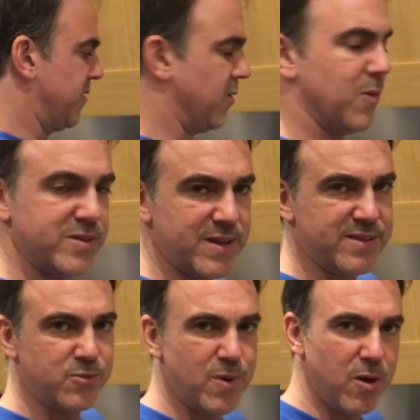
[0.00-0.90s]
So once
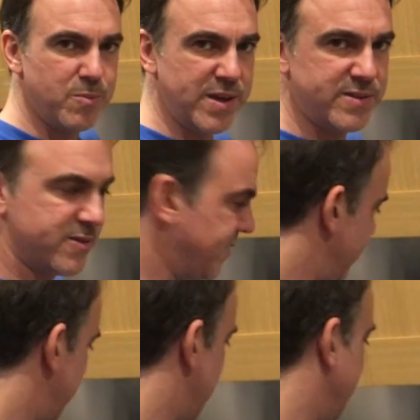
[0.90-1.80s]
that's well mixed,
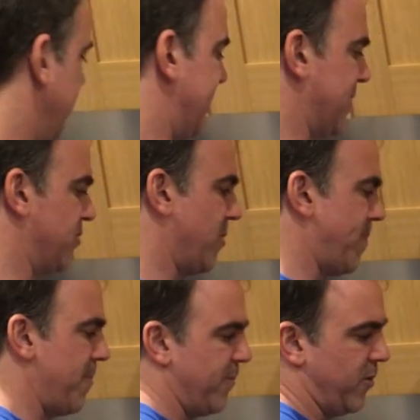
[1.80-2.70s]
I'm going to start to
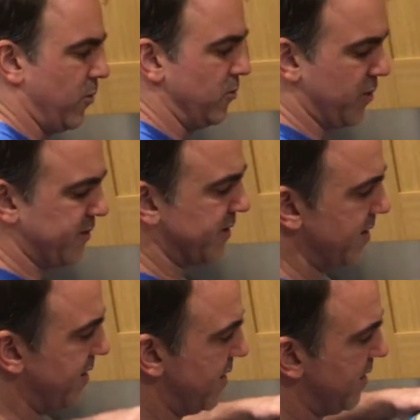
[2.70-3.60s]
top off with cold water
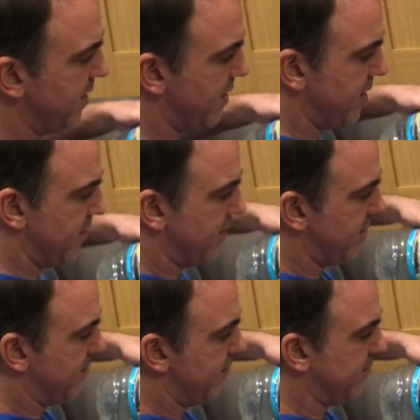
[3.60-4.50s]

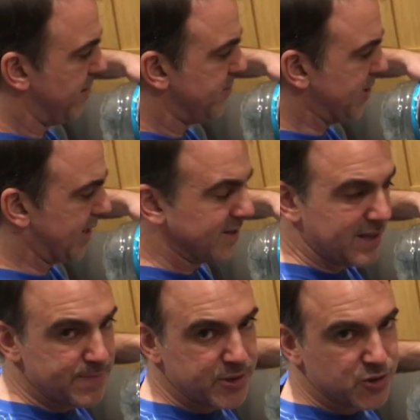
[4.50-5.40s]
and keep checking the
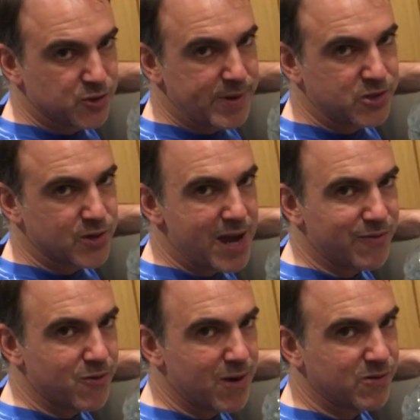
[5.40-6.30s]
temperature to make sure I
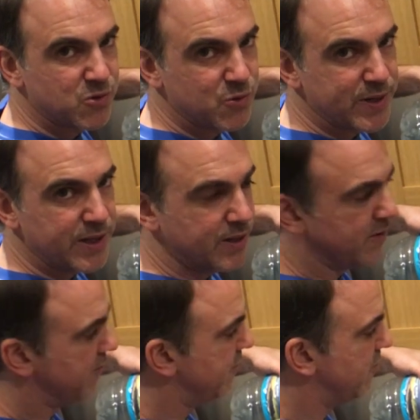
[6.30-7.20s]
have around
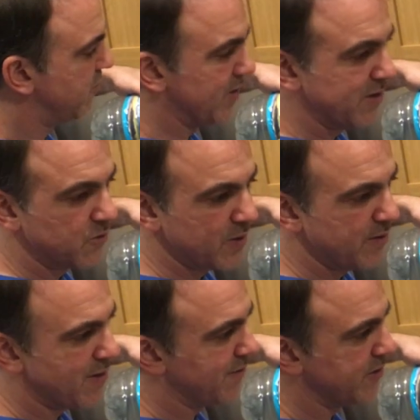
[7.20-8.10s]
23 to
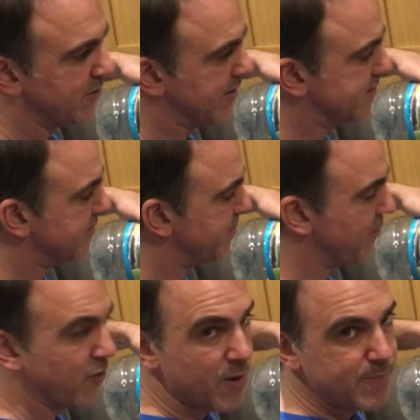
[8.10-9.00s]
25 degrees
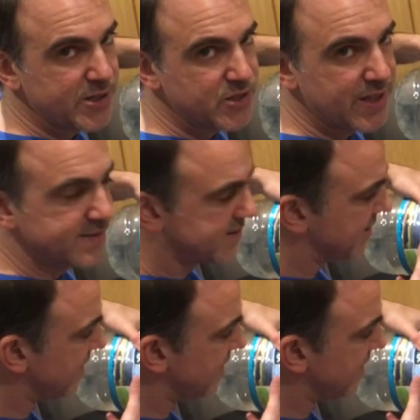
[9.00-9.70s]
before I feed this.